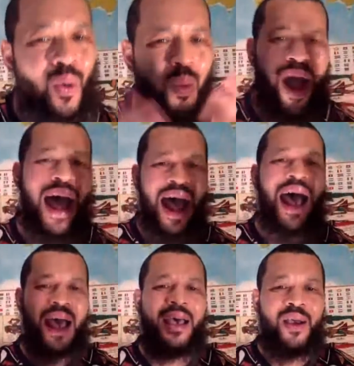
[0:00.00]

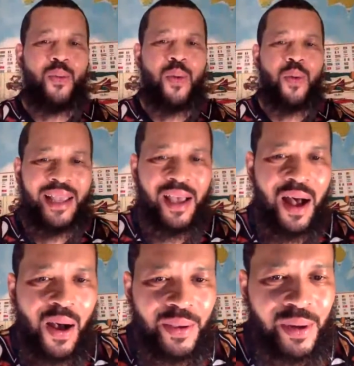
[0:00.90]
why
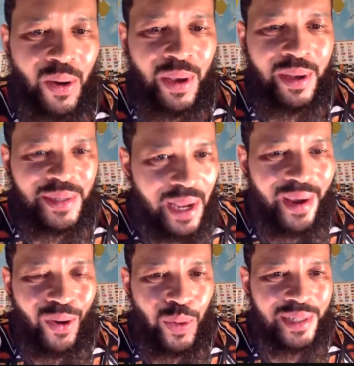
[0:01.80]
y'all, you know,
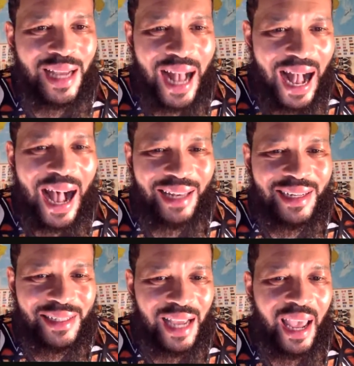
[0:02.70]
deal with the
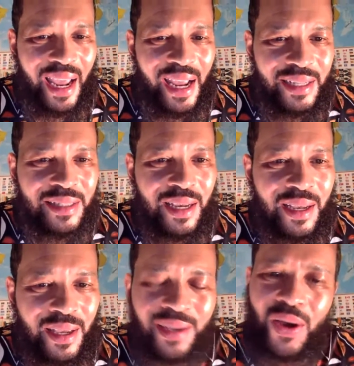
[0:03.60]
holidays?
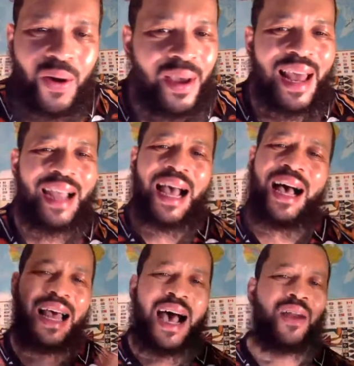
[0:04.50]
You know, like
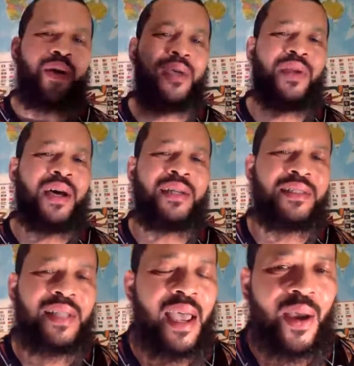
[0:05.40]
I don't even
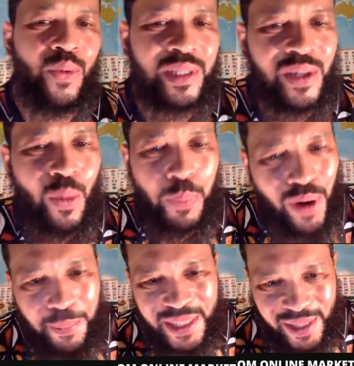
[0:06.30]
understand what your
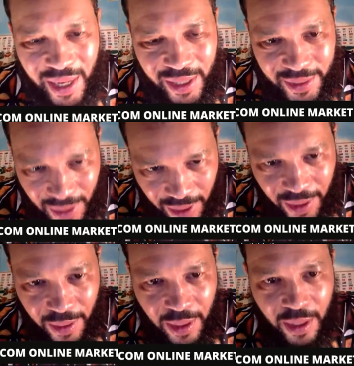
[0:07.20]
premise is,
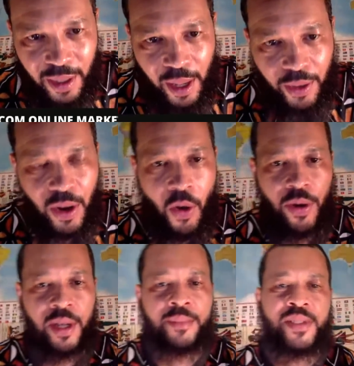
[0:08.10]
nigga. You know
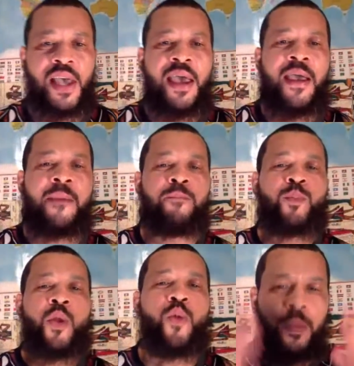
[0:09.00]
what I'm saying?
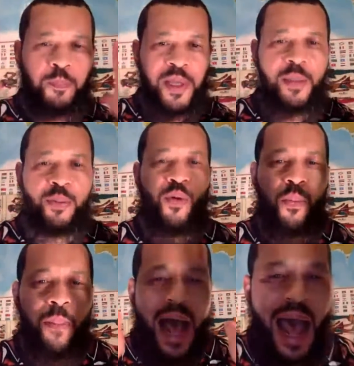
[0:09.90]
When
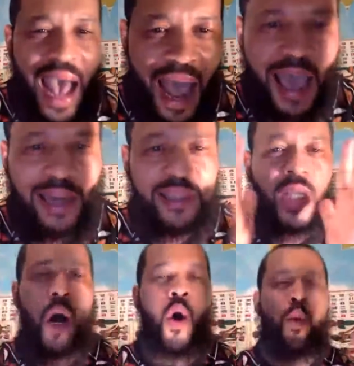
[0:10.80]
people's mind is
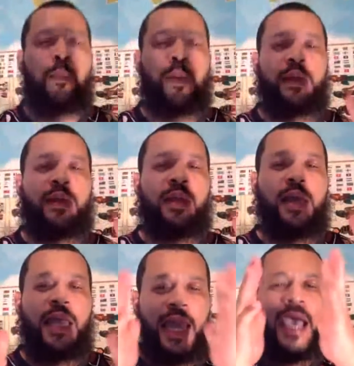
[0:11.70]
open
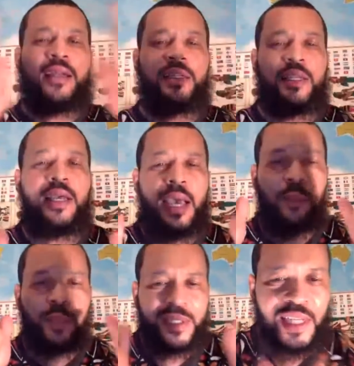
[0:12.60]
at
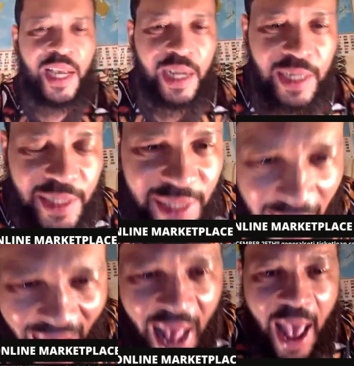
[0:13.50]
a particular
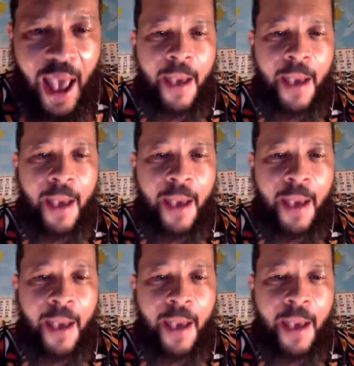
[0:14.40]
time,